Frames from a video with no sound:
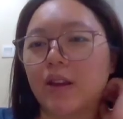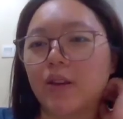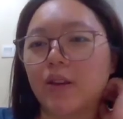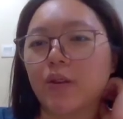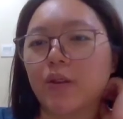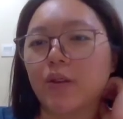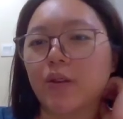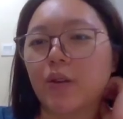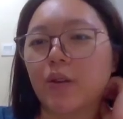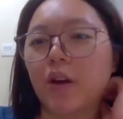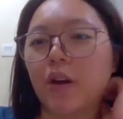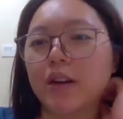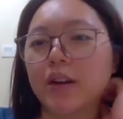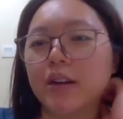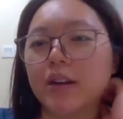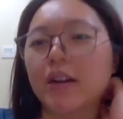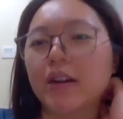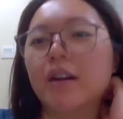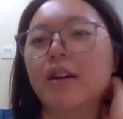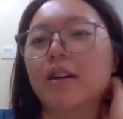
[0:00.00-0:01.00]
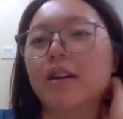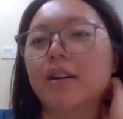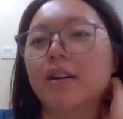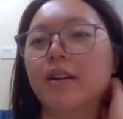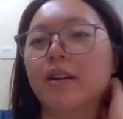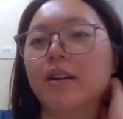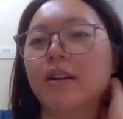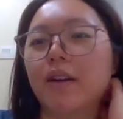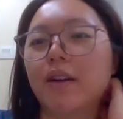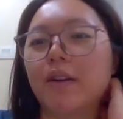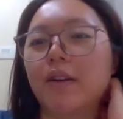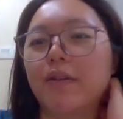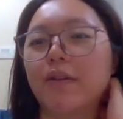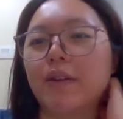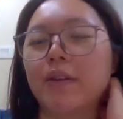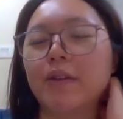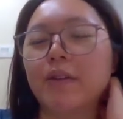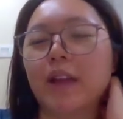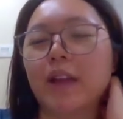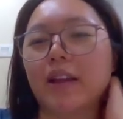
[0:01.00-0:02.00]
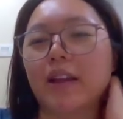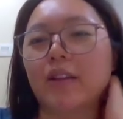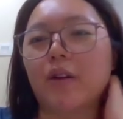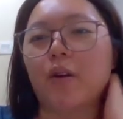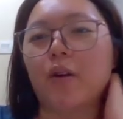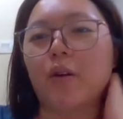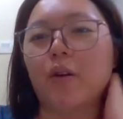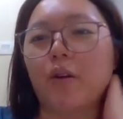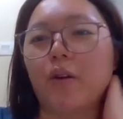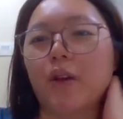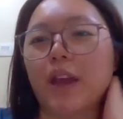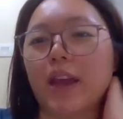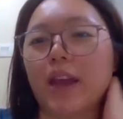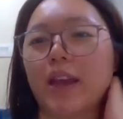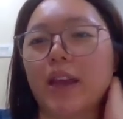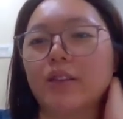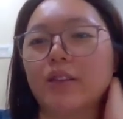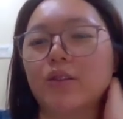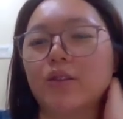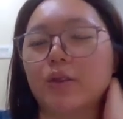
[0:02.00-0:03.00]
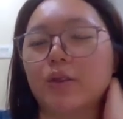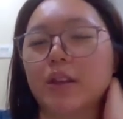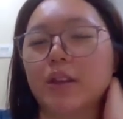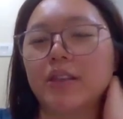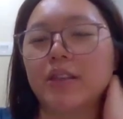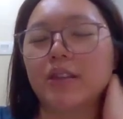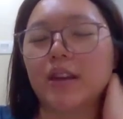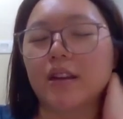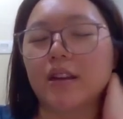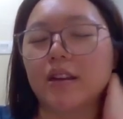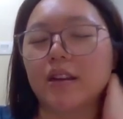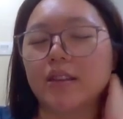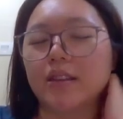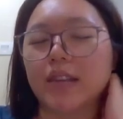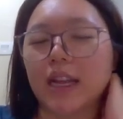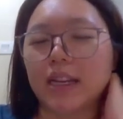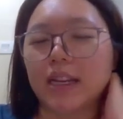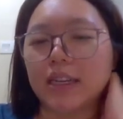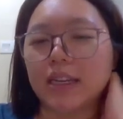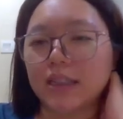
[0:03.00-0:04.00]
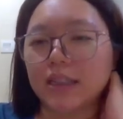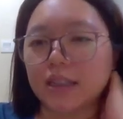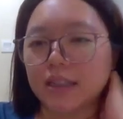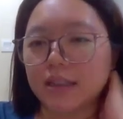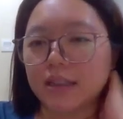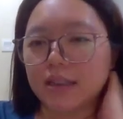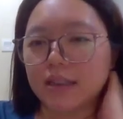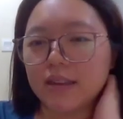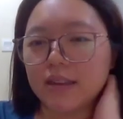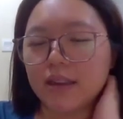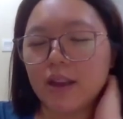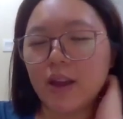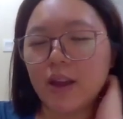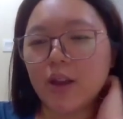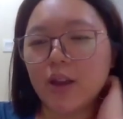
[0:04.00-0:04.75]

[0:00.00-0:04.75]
you no longer feel that, oh, okay, students uh, studies is